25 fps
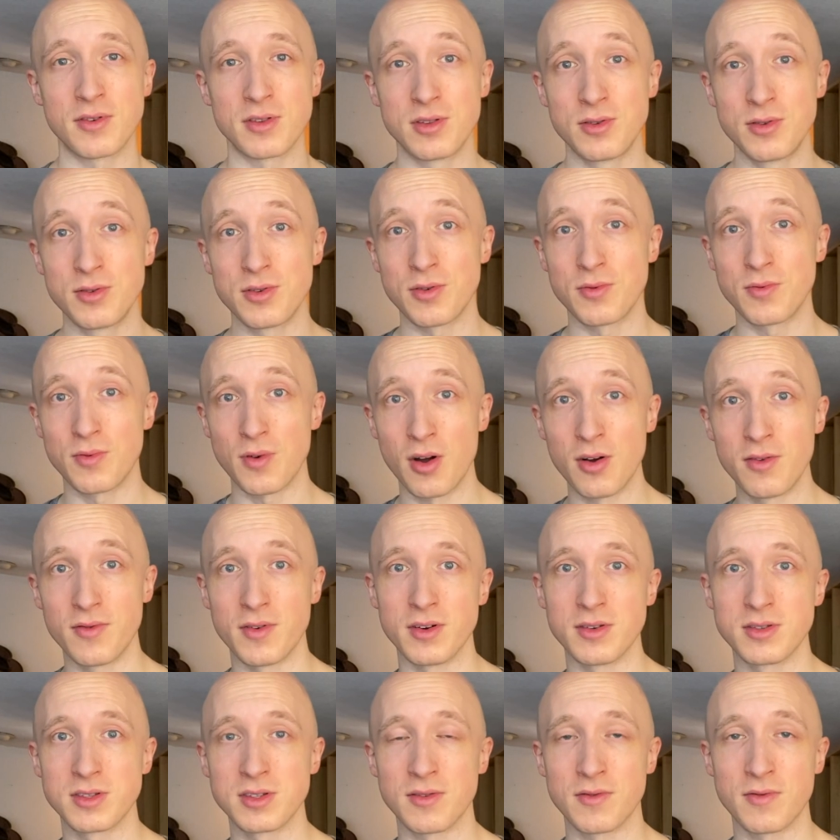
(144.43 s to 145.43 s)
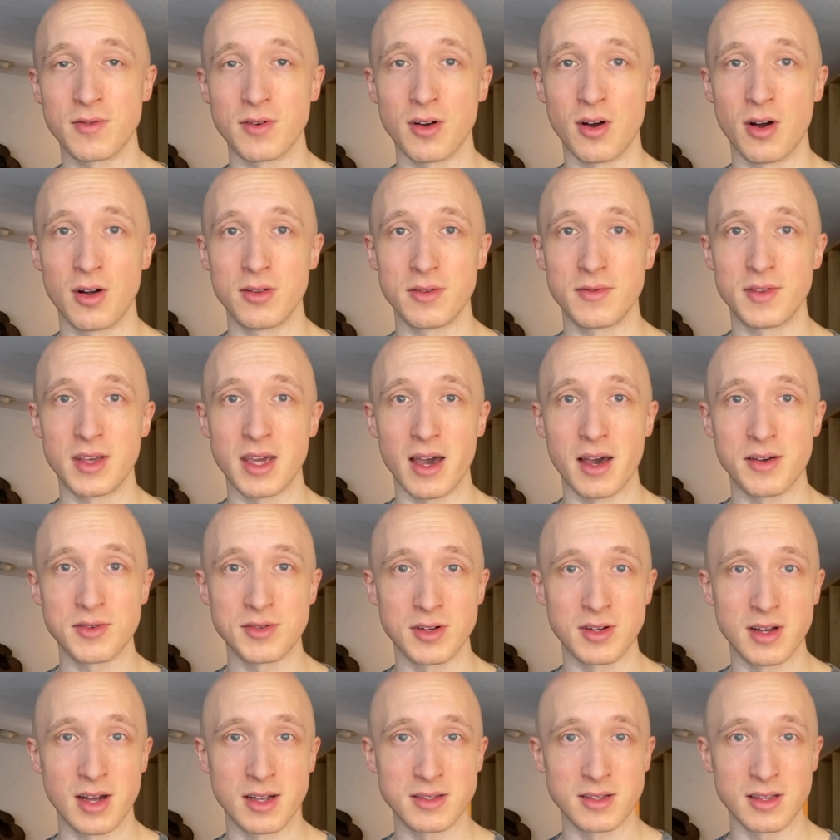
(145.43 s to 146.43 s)
lunar rovers for all of the
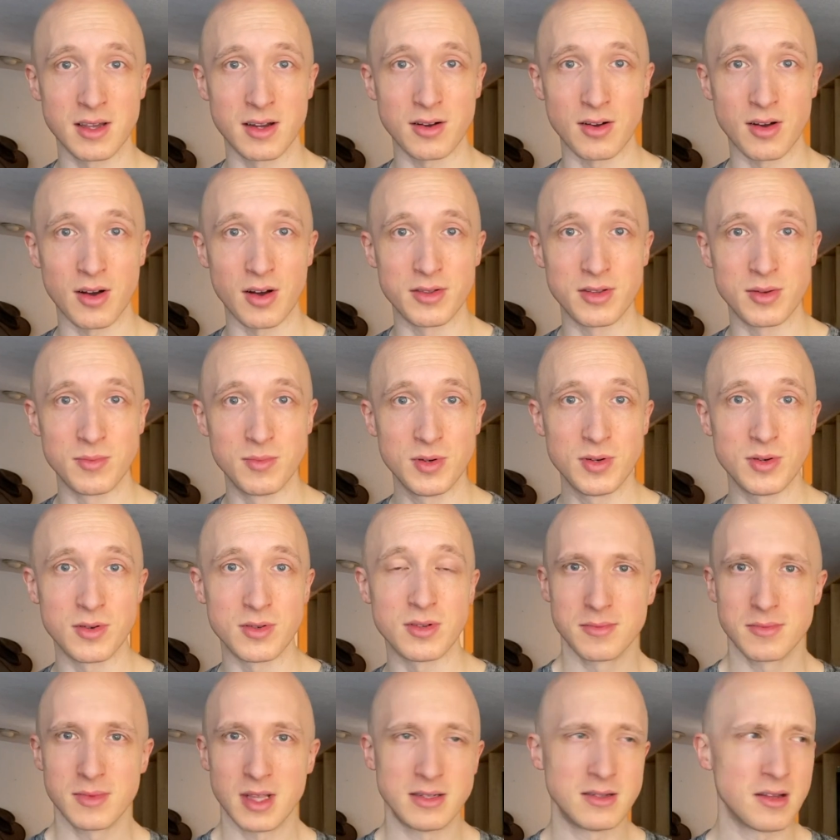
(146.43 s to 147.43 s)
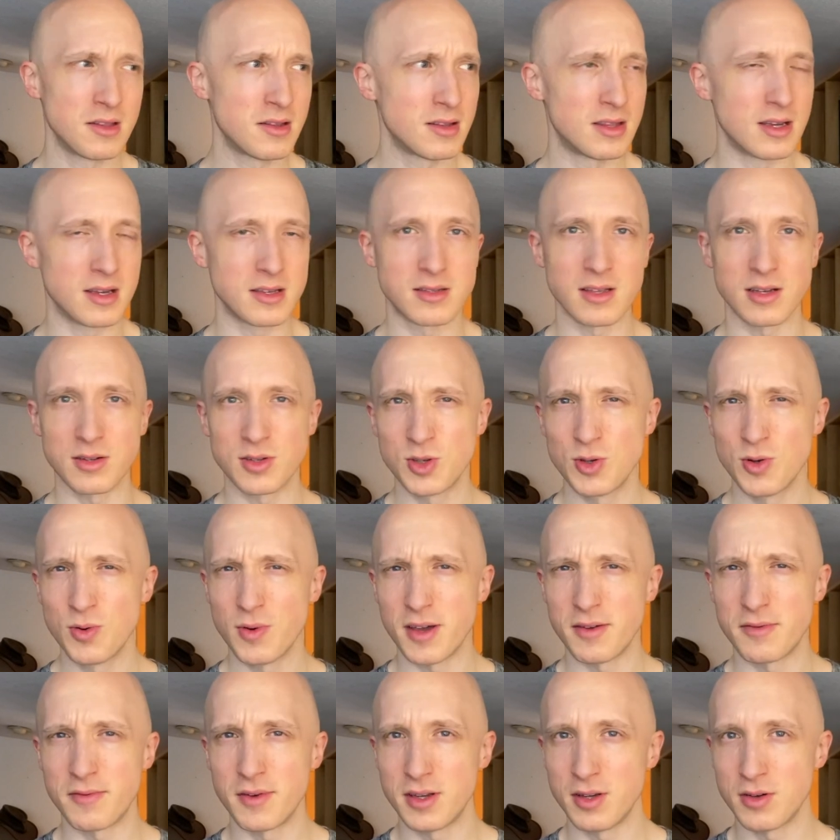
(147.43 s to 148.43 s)
astronauts that are on the moon. Another thing things like two
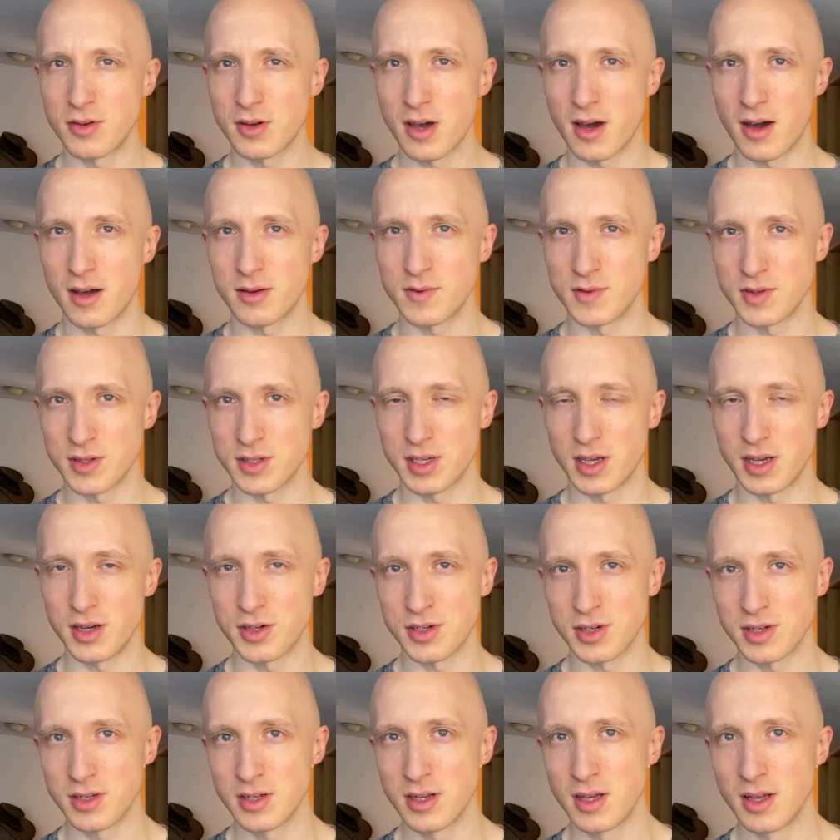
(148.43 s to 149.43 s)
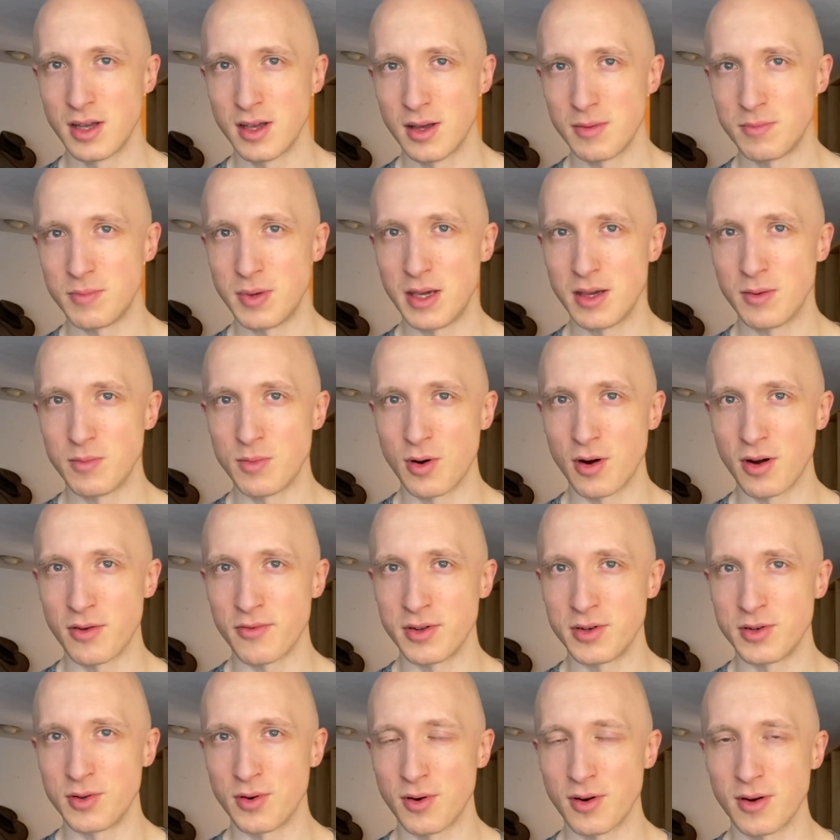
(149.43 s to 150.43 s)
way video conversation being more of
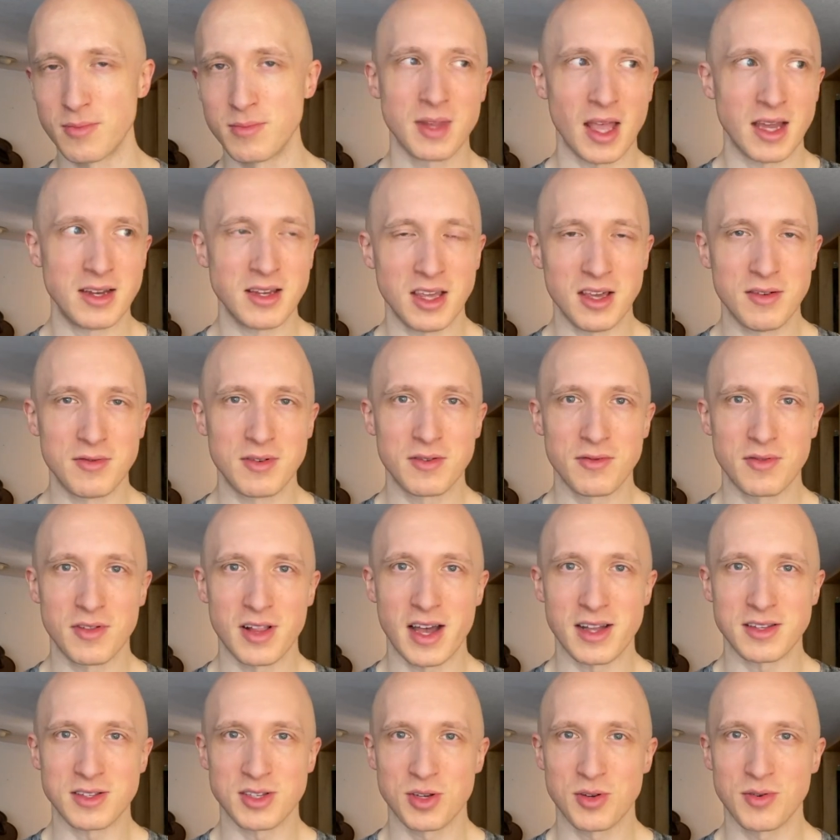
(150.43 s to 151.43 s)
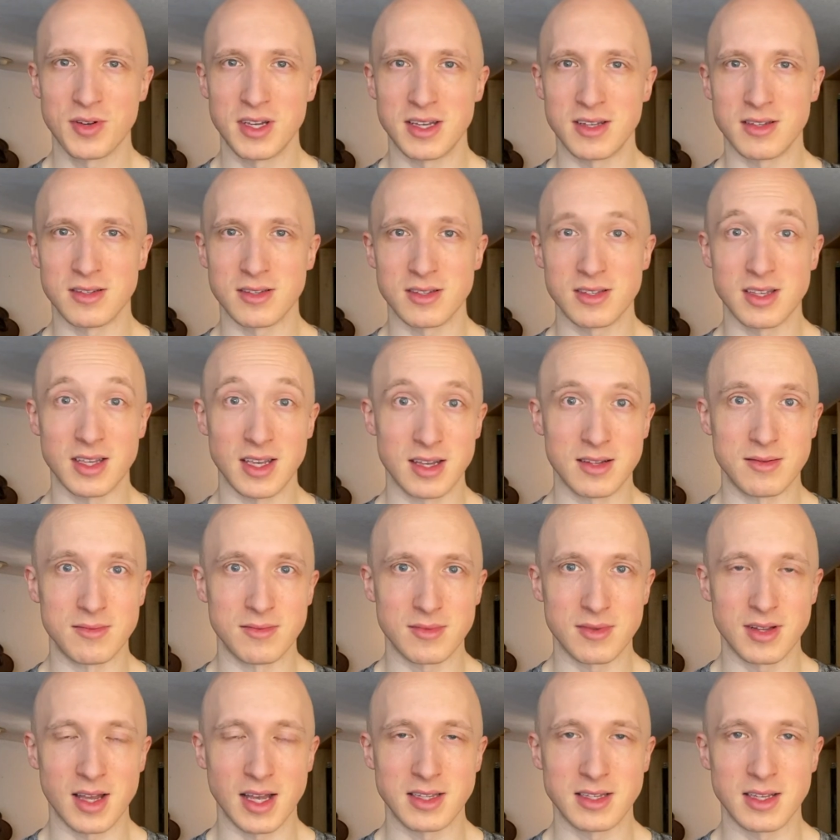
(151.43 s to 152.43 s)
a norm, and even flat screens in
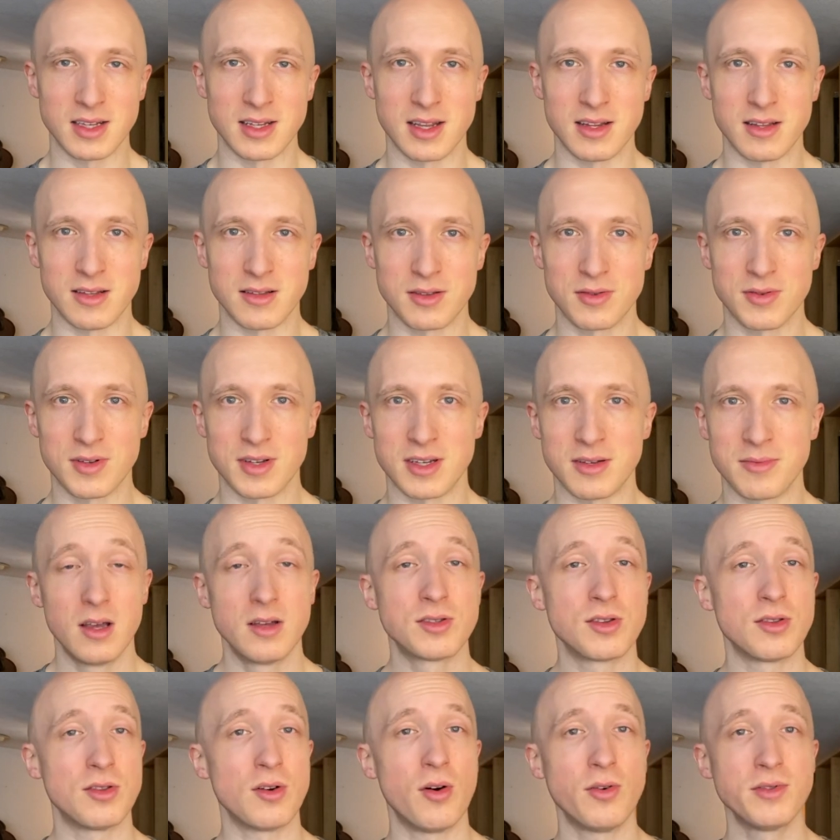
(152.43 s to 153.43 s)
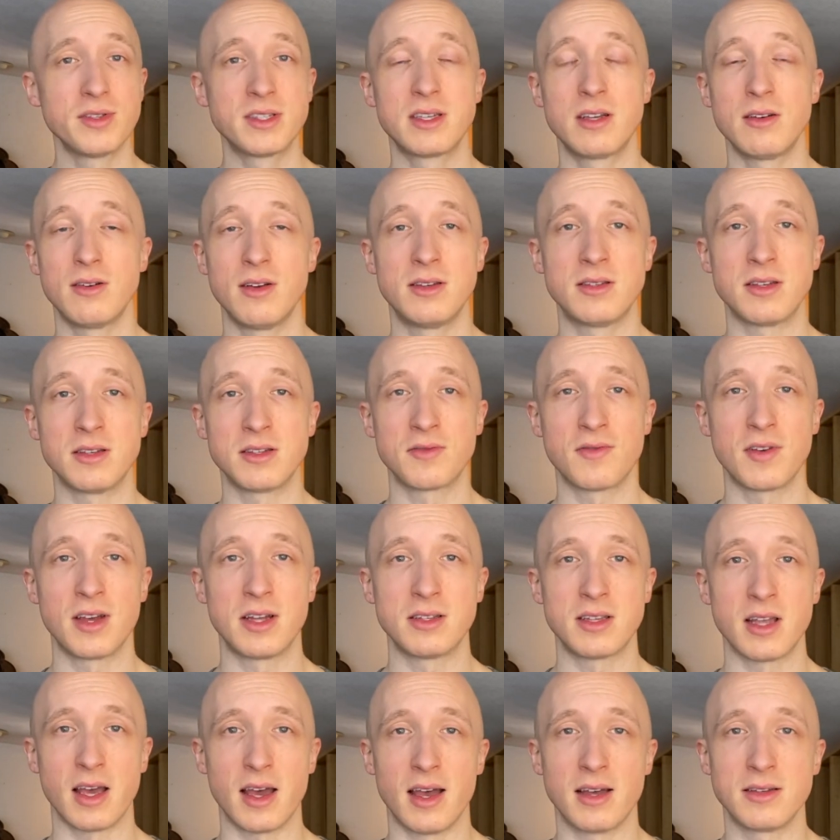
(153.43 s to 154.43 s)
1983. So the whole series is
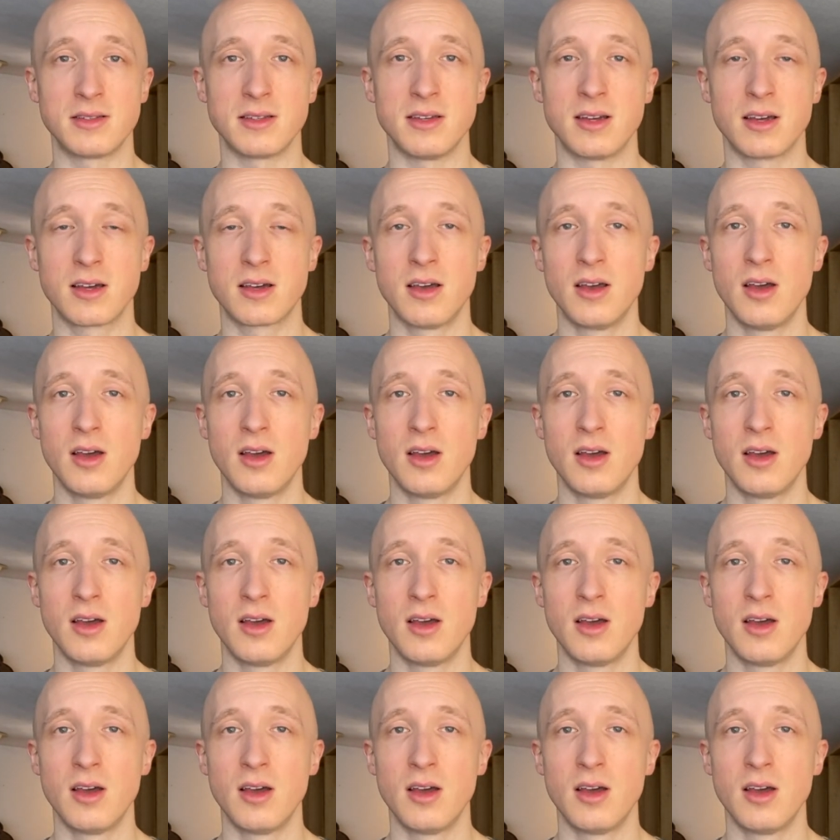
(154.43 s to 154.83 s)
fantastic